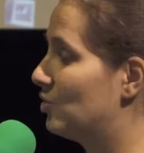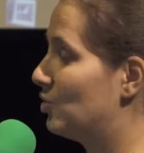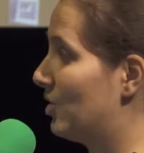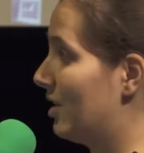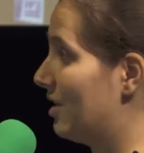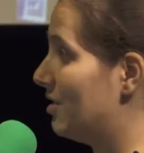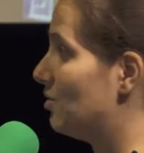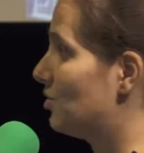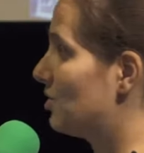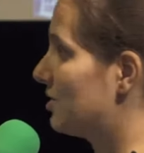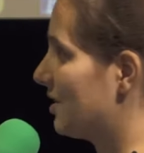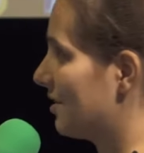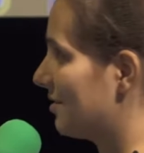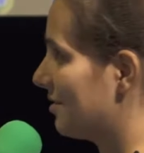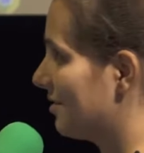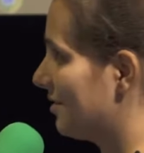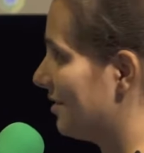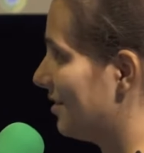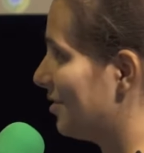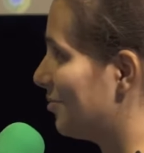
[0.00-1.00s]
change
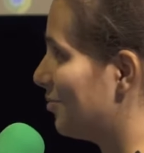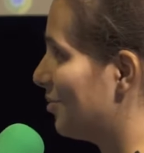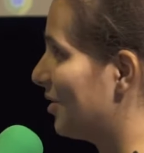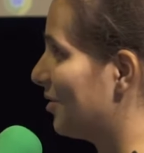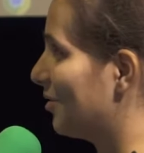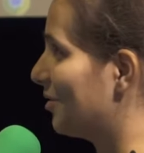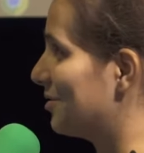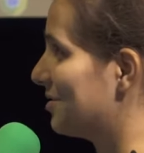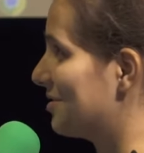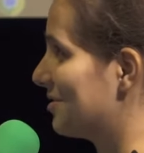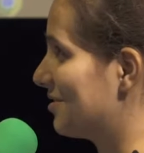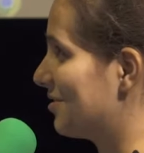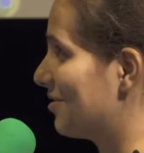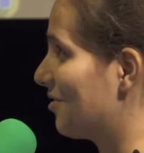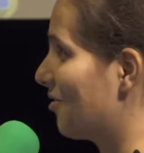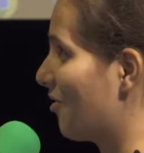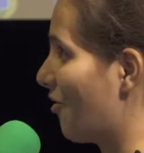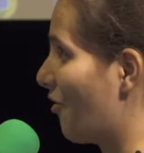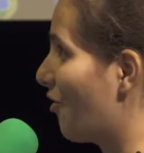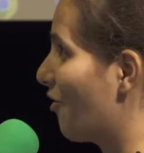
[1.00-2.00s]
something, because
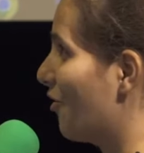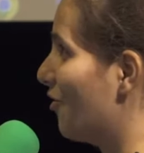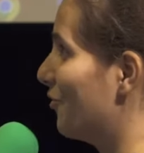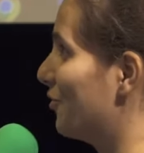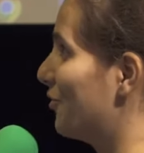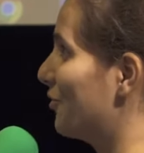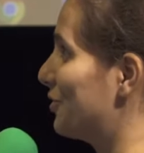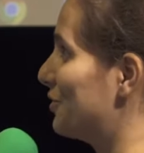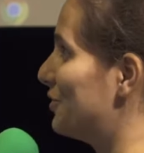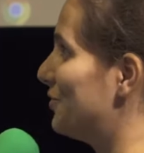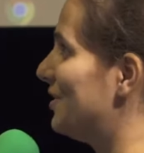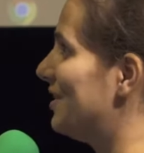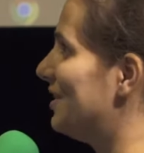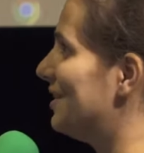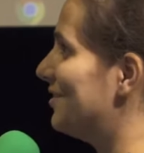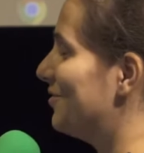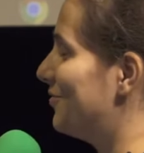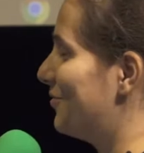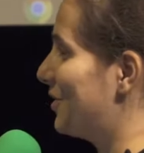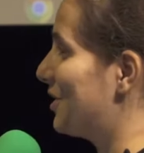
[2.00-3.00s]
of course
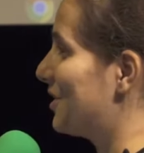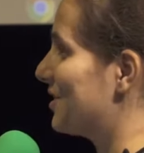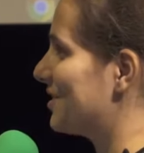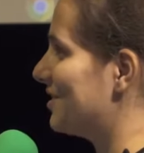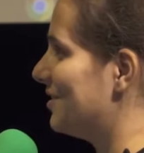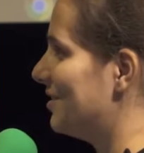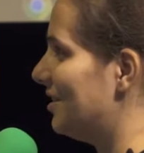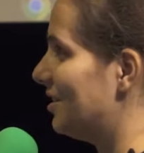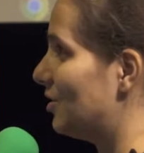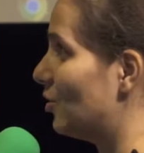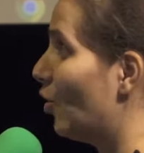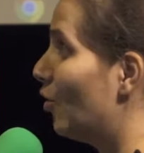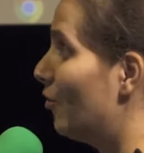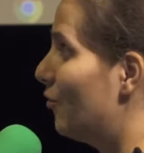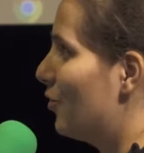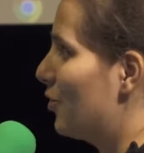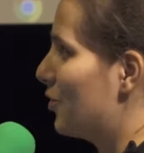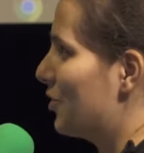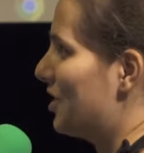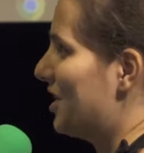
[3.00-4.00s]
we first need
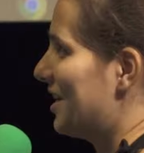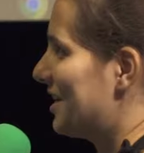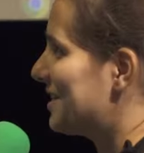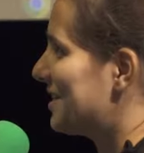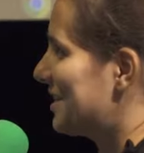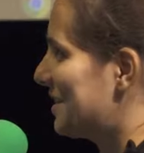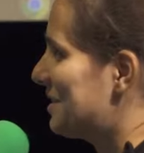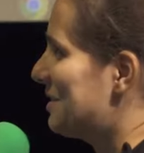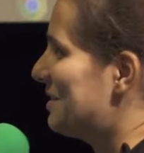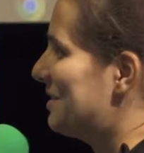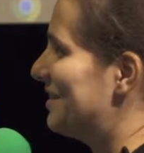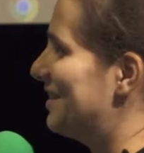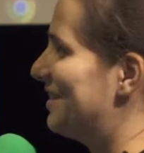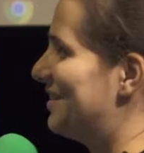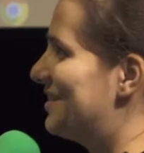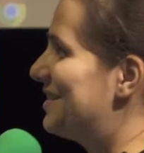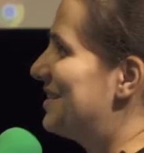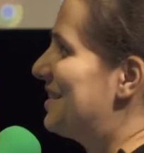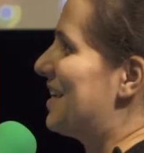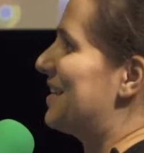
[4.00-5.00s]
awareness
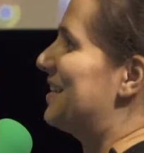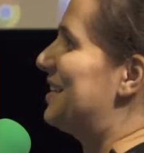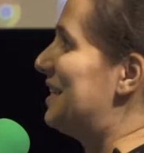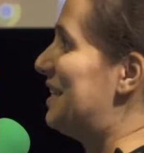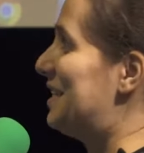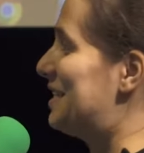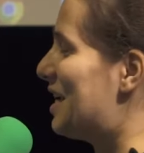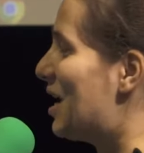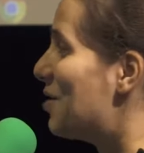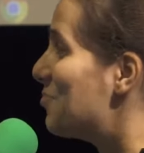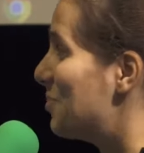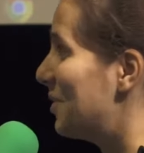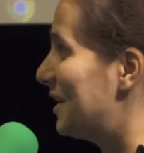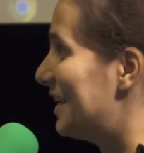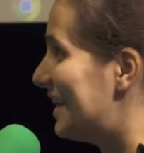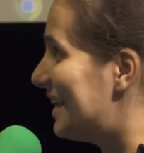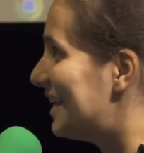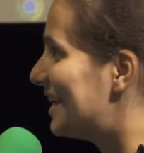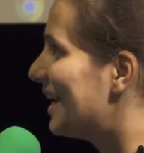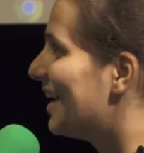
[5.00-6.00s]
that something is
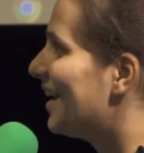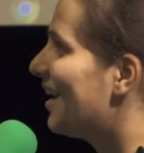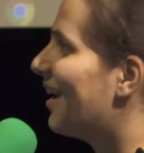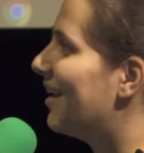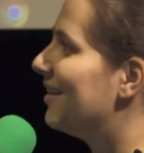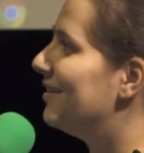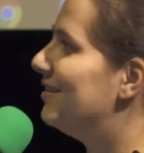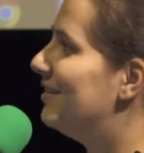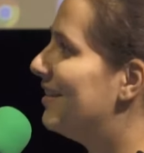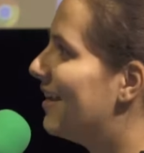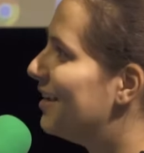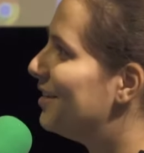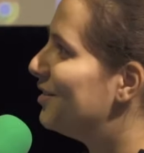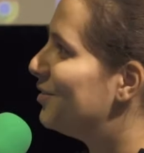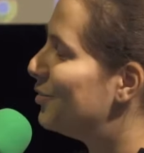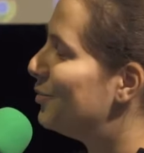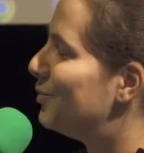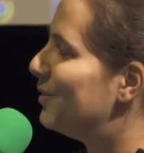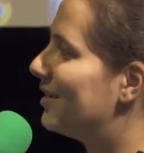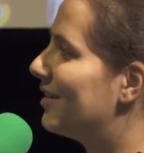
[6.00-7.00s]
happening and then
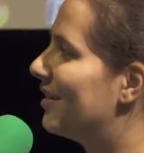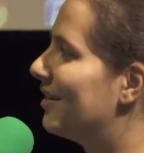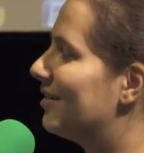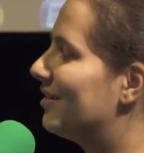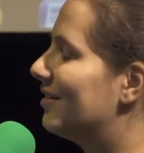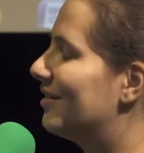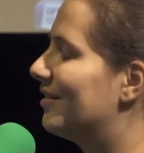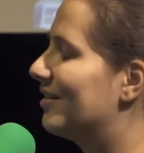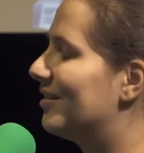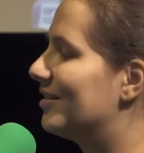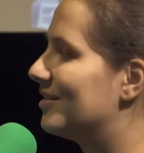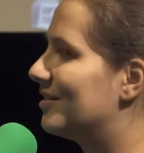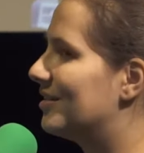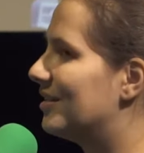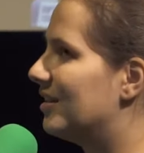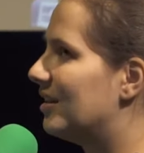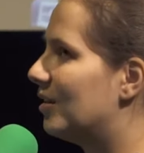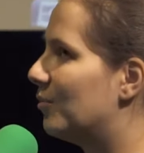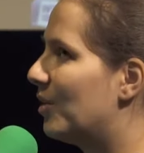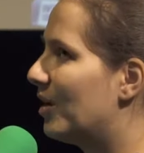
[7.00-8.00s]
we can
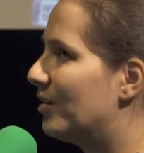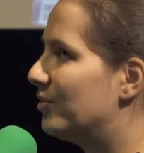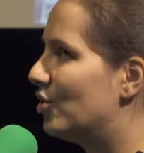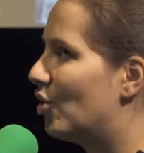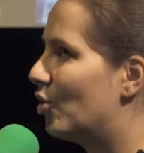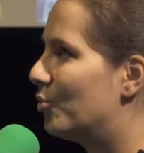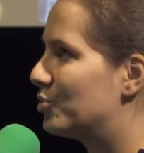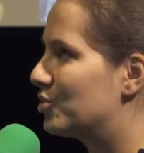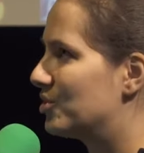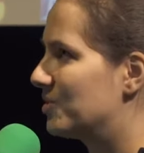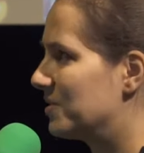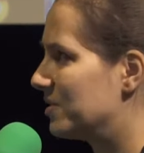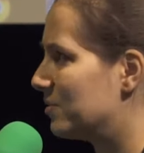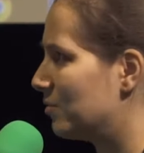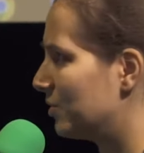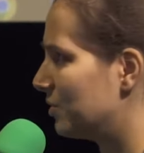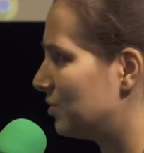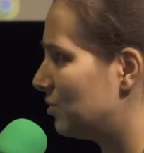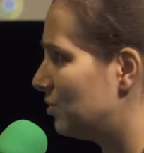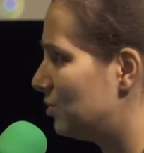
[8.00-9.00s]
think about the options
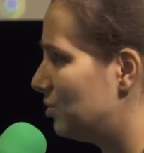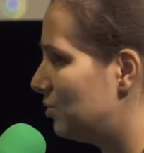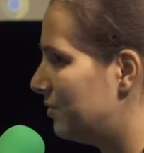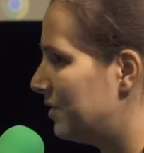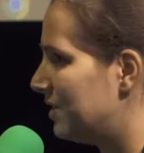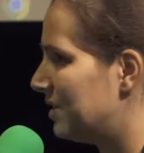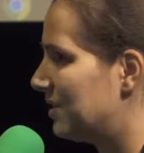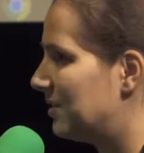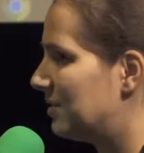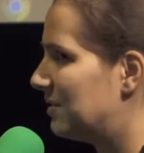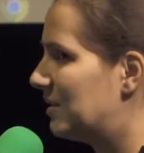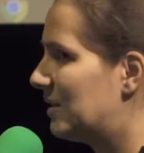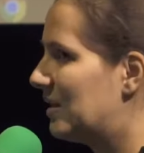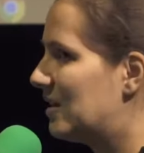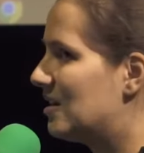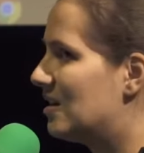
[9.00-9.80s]
what to do with it.